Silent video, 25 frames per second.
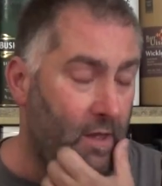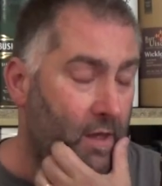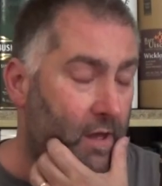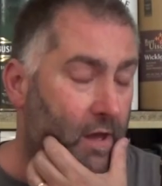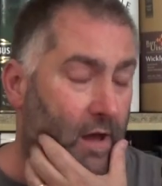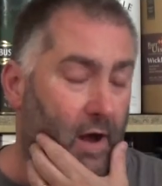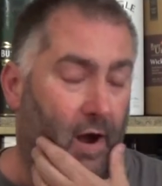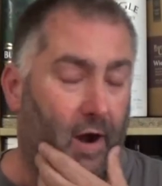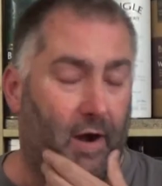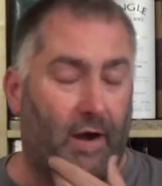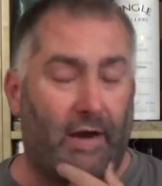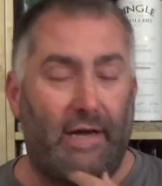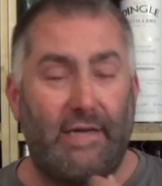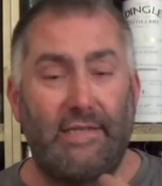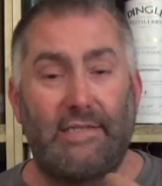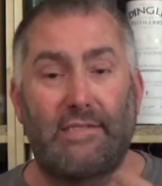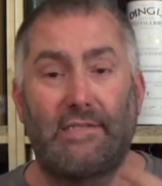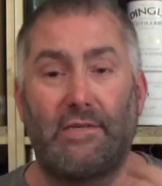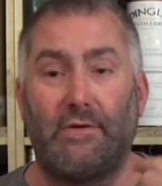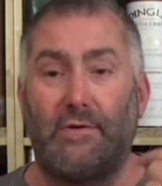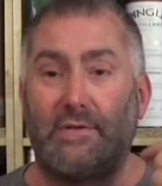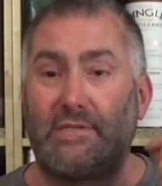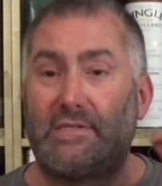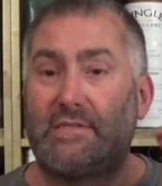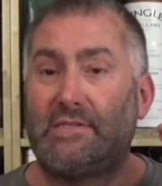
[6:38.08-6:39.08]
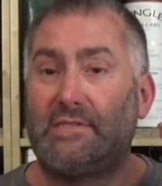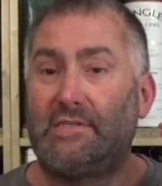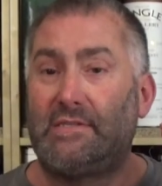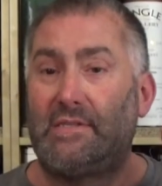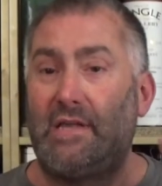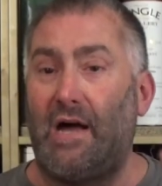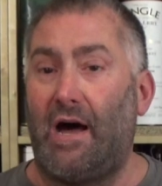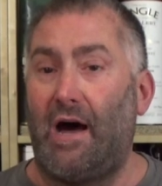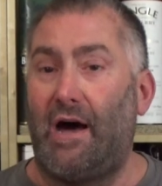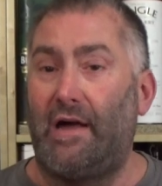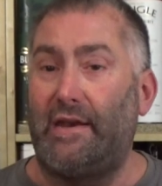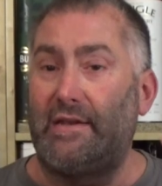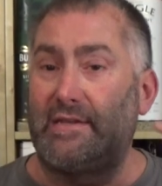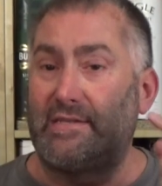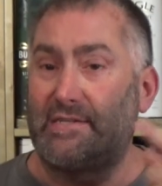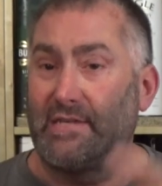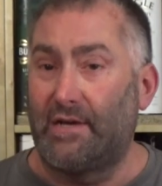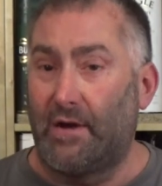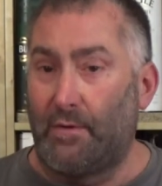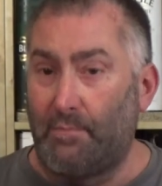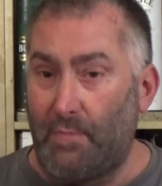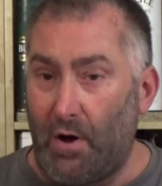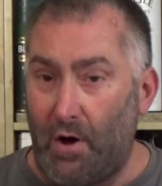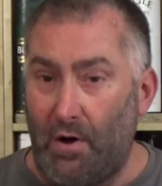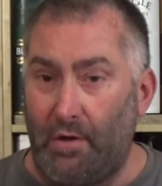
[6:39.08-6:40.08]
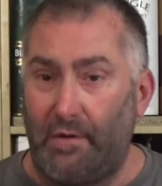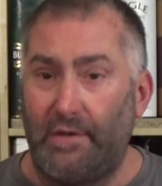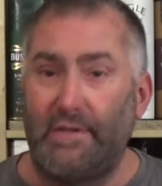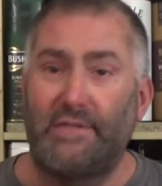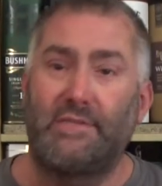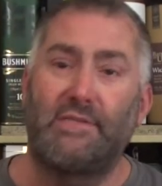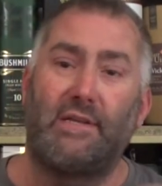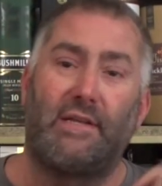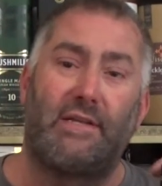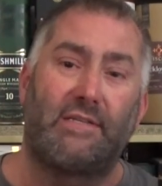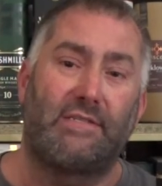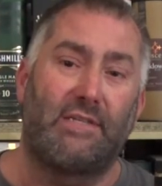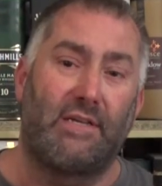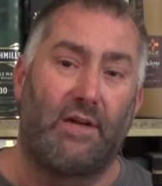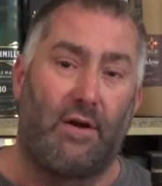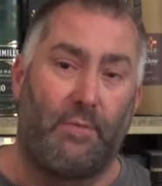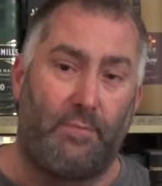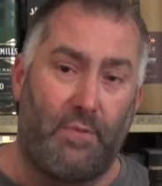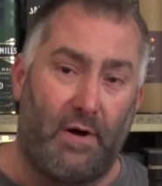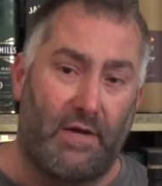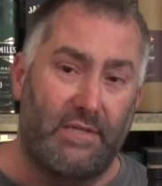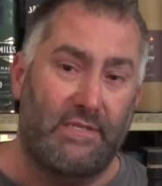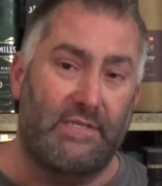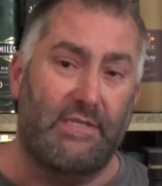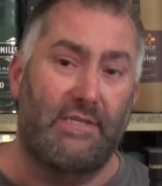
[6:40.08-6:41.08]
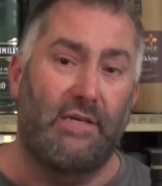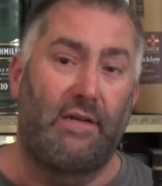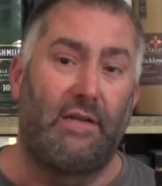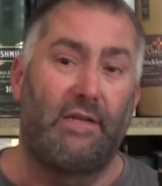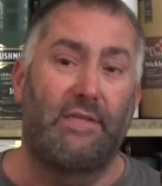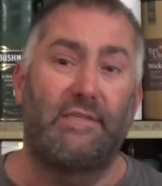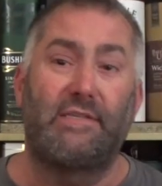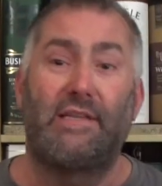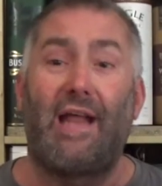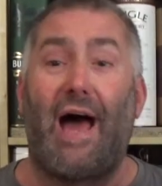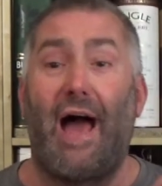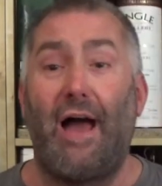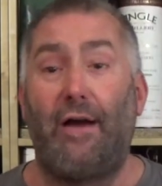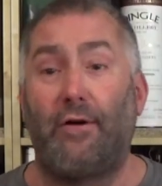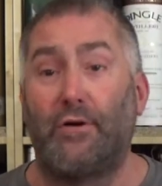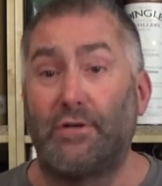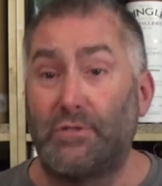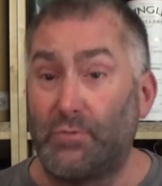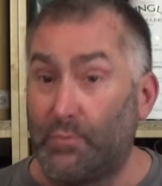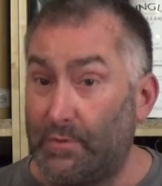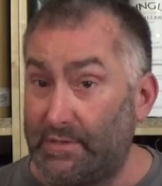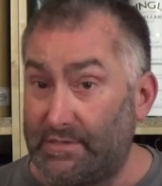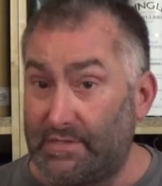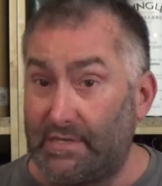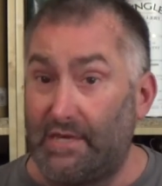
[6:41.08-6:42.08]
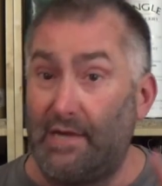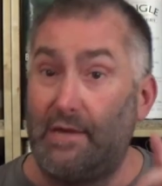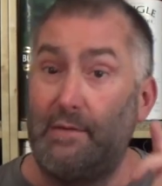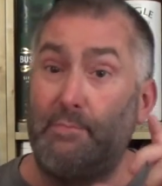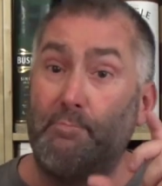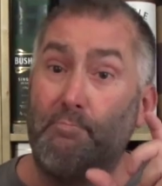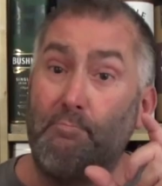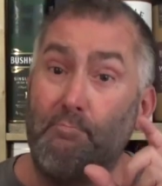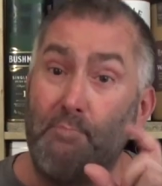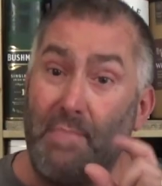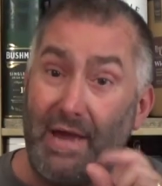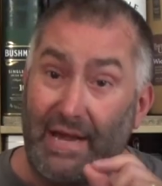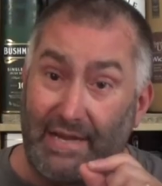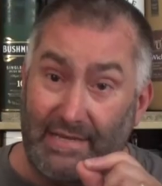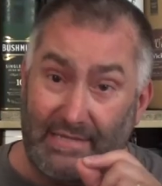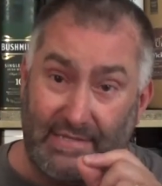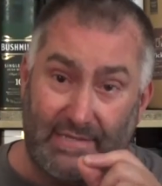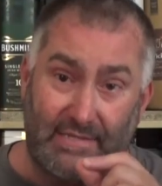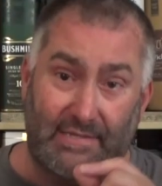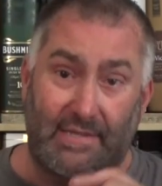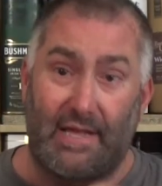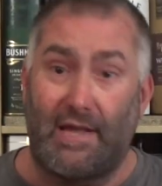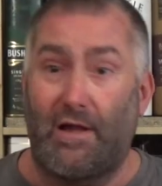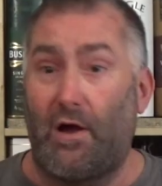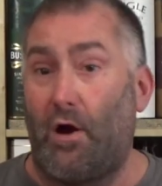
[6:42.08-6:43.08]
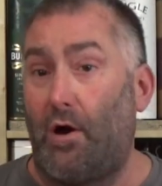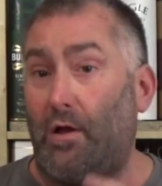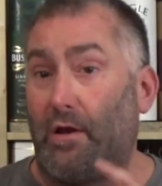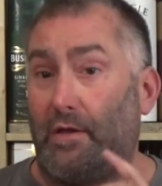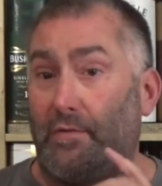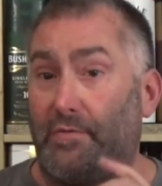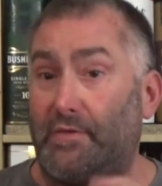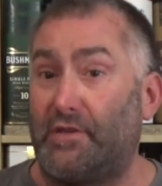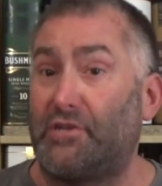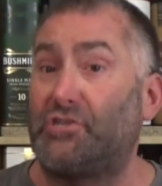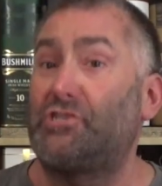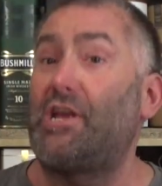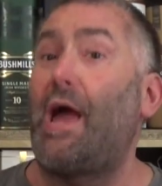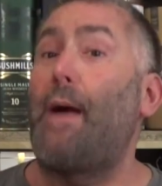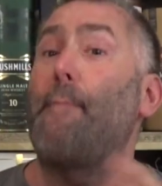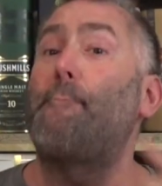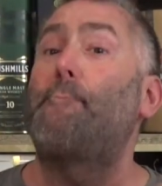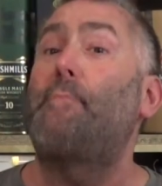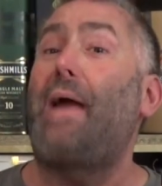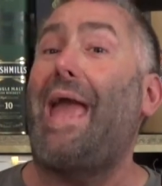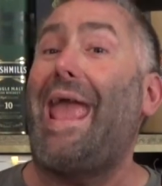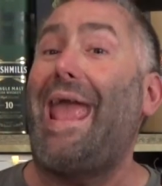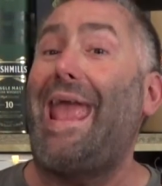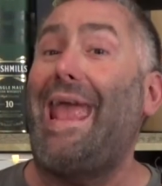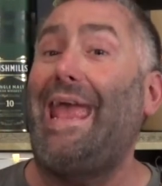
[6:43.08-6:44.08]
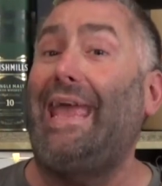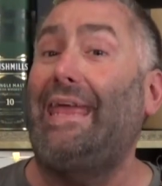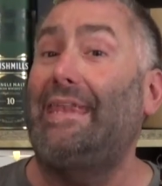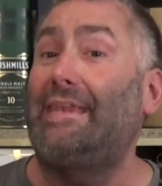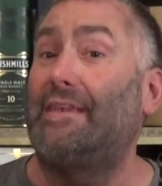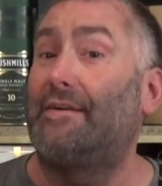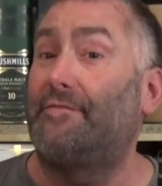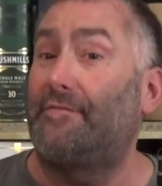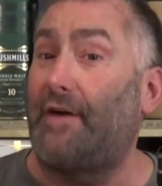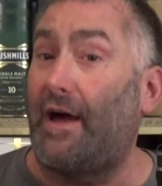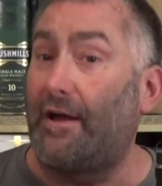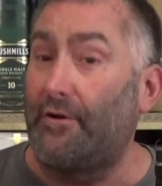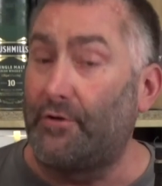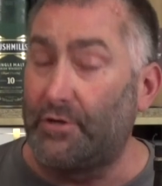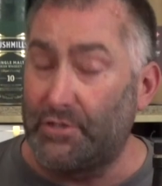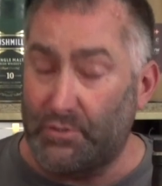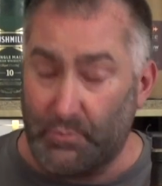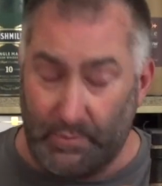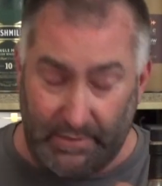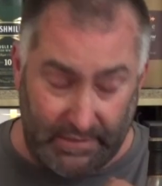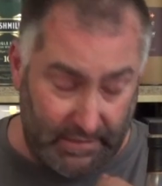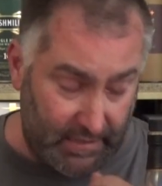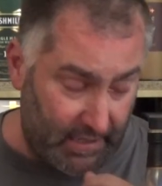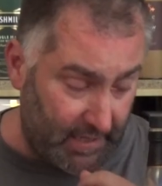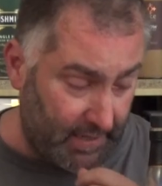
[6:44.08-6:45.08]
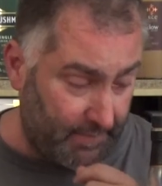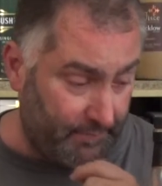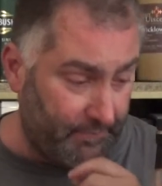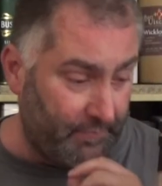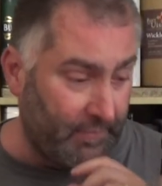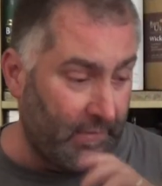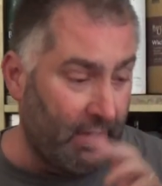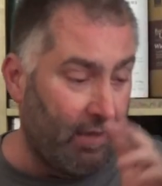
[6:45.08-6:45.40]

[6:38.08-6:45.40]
All right, so it's not a single malt, it's not a single pot still, it's an Irish whiskey mixed. They call it the champagne of Irish whiskey.